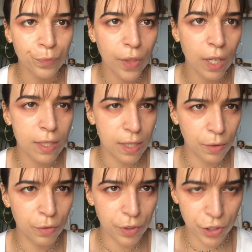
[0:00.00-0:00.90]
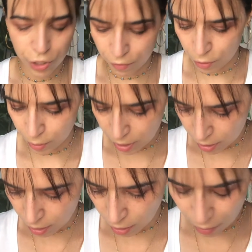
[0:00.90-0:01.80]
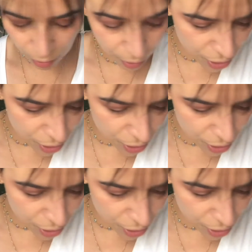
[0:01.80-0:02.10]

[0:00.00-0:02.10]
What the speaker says: silver shift to it. Not